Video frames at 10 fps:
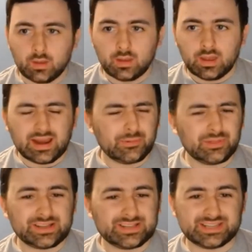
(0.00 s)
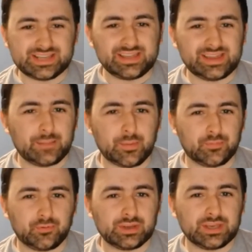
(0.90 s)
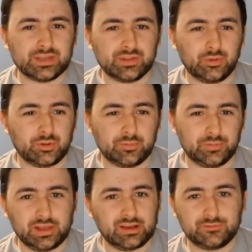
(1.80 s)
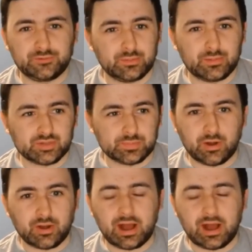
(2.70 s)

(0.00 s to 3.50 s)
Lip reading: And I would like to say that I'm a pretty loyal player for the most part.